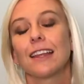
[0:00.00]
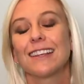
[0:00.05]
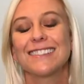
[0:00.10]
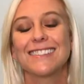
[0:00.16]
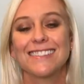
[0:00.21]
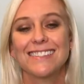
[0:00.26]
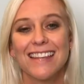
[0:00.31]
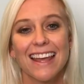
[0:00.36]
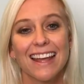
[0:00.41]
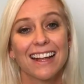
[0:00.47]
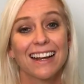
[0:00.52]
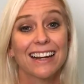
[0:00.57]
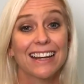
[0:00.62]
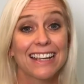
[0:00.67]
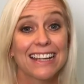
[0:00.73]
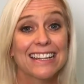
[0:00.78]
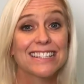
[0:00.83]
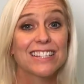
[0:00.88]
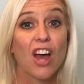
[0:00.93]
Set
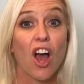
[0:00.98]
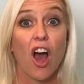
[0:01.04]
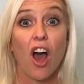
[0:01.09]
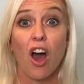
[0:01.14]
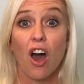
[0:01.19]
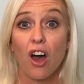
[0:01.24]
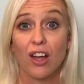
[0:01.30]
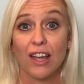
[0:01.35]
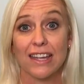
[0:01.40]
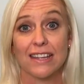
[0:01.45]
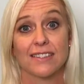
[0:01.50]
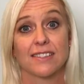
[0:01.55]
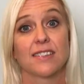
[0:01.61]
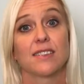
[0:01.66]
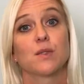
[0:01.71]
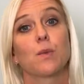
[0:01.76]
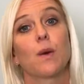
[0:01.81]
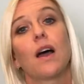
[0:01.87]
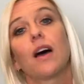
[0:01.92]
clear targets
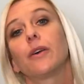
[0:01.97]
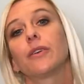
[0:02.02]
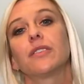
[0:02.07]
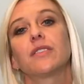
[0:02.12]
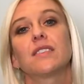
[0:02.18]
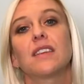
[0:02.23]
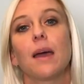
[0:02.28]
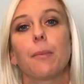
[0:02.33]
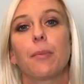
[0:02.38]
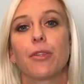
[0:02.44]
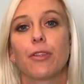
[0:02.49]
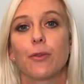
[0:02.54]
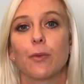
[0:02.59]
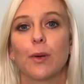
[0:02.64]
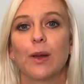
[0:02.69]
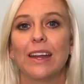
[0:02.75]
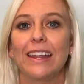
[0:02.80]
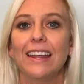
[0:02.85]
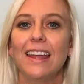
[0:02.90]
as well. Step
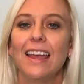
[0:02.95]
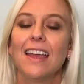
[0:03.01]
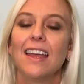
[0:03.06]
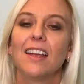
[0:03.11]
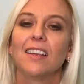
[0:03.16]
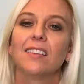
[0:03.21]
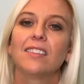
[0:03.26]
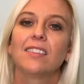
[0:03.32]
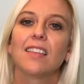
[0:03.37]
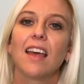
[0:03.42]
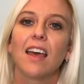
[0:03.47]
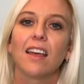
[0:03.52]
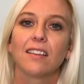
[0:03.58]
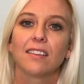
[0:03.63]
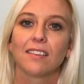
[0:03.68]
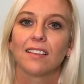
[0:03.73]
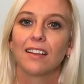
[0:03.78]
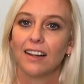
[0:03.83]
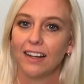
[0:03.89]
3, set
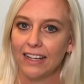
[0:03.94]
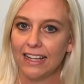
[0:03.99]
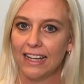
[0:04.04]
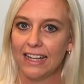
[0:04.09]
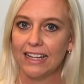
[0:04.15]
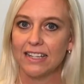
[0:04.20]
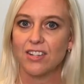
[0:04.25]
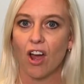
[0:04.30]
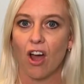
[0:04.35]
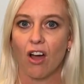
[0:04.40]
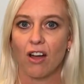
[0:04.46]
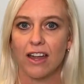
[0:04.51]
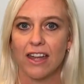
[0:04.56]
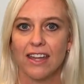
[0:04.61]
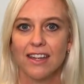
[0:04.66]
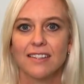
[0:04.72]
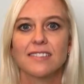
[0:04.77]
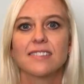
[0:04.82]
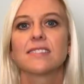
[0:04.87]
clear
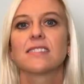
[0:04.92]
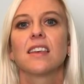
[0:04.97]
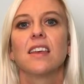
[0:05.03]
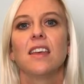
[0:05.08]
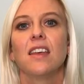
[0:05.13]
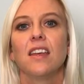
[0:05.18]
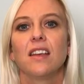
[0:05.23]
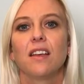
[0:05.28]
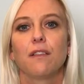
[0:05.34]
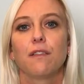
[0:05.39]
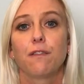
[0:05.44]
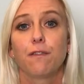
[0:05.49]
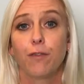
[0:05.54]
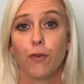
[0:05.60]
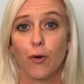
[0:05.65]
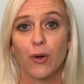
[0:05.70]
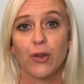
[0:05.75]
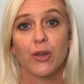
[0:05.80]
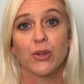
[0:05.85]
targets
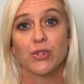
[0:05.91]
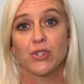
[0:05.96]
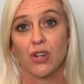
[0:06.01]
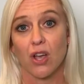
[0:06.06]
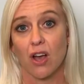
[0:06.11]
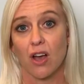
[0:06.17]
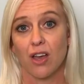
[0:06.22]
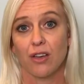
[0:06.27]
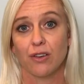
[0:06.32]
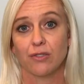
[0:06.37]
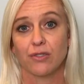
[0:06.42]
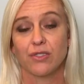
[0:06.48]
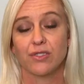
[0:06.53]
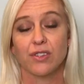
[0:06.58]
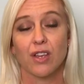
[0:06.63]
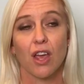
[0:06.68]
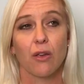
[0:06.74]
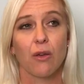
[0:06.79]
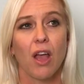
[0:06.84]
for your child.
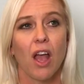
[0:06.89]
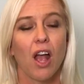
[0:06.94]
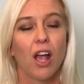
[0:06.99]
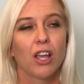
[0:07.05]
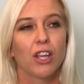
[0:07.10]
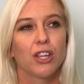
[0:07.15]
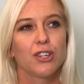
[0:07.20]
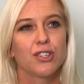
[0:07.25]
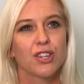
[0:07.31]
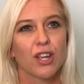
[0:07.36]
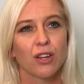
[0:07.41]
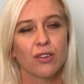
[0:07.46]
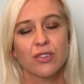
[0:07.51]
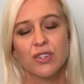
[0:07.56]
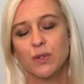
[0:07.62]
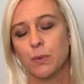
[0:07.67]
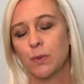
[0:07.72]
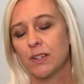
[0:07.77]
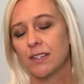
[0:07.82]
So you don't
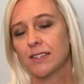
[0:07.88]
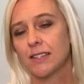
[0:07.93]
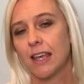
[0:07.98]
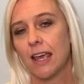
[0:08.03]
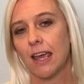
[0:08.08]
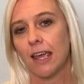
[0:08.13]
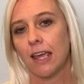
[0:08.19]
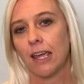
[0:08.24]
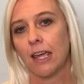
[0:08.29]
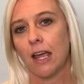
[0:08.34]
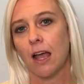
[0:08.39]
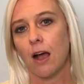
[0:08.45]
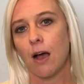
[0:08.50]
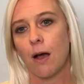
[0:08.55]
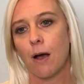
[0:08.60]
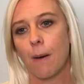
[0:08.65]
just want to say,